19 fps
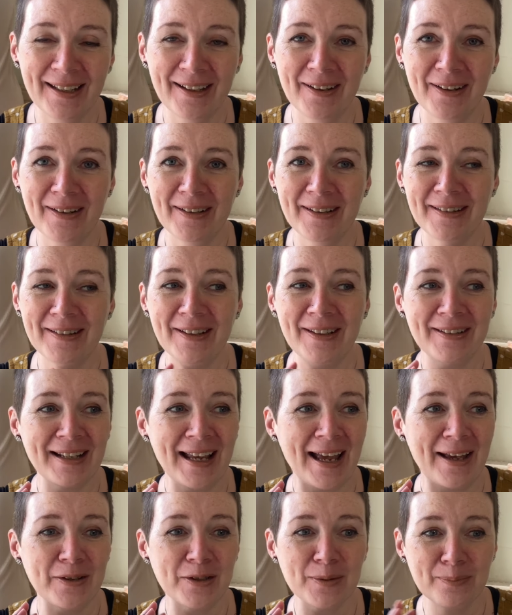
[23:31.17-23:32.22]
I learned how
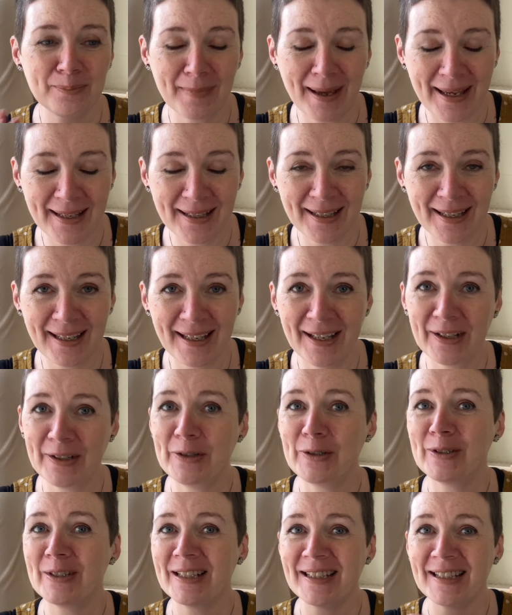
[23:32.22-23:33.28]
to make it. I used
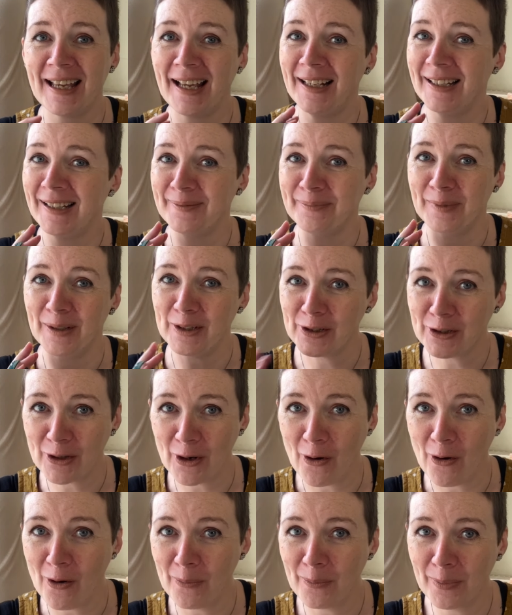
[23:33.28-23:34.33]
to sell it in my
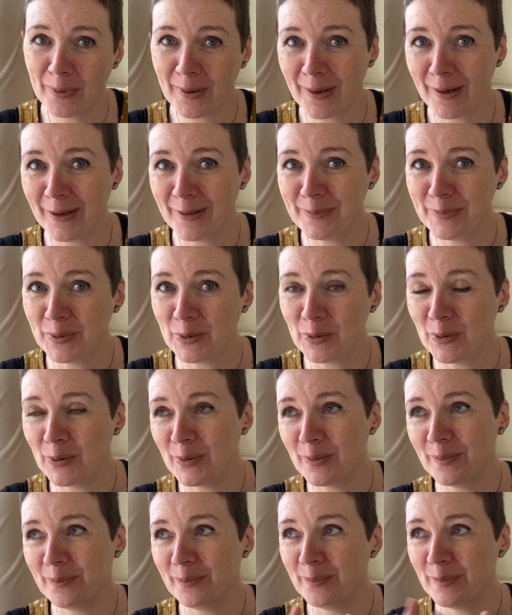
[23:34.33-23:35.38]
shop. I bought
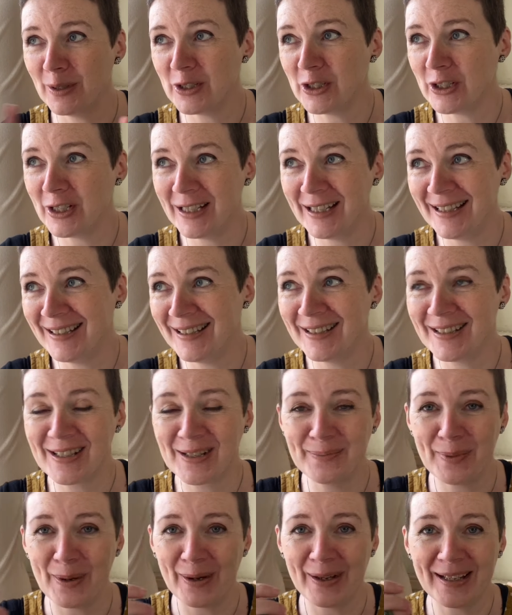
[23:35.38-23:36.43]
a machine to
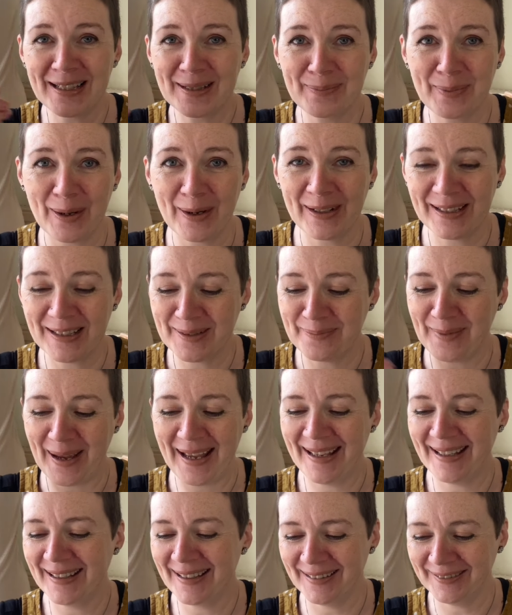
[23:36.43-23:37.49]
bias bind
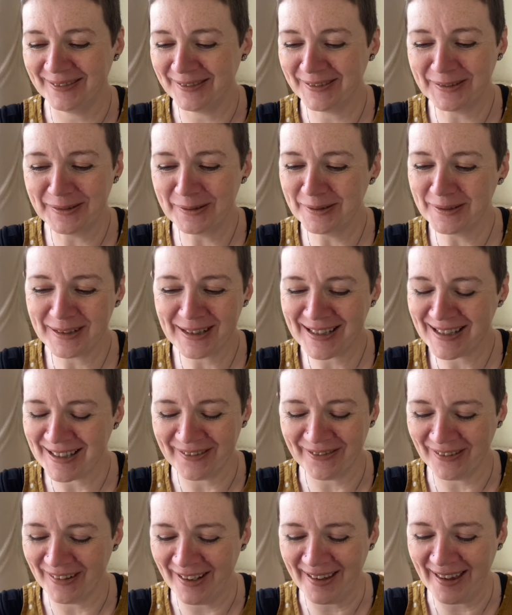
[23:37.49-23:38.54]
make and all the stuff
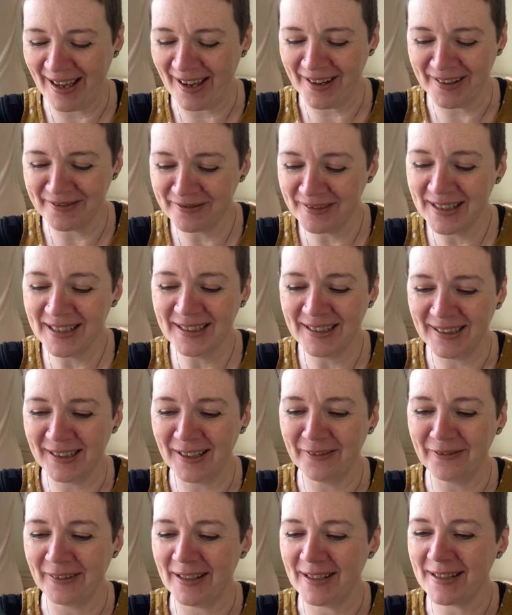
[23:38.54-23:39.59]
like that. I really love
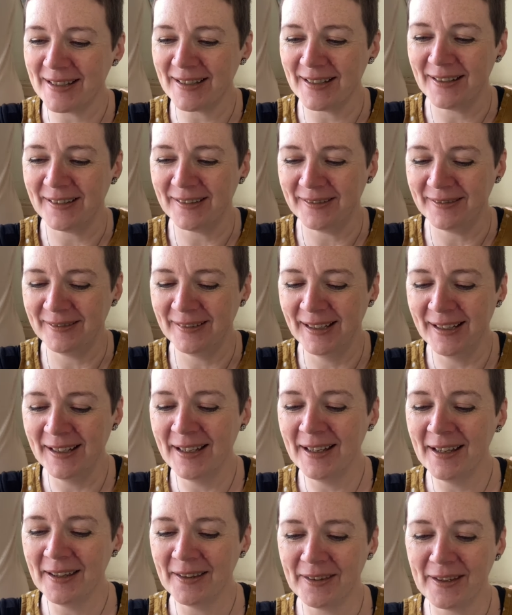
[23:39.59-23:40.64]
it. So
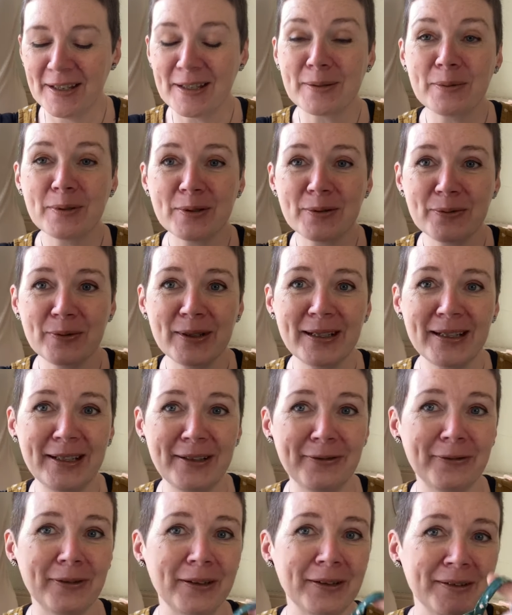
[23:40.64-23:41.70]
this was really
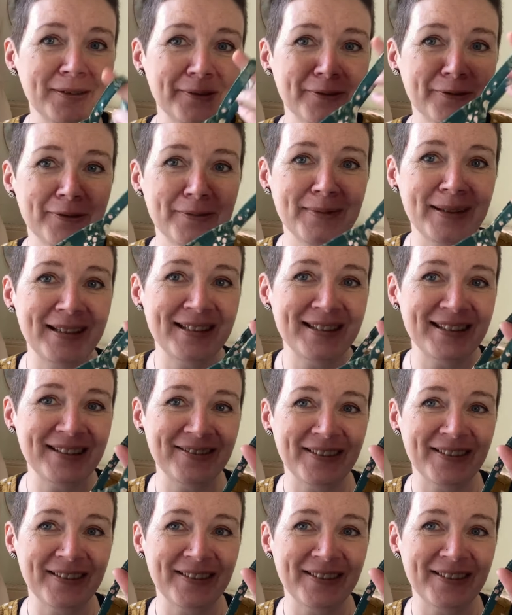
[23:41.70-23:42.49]
fun for me to do.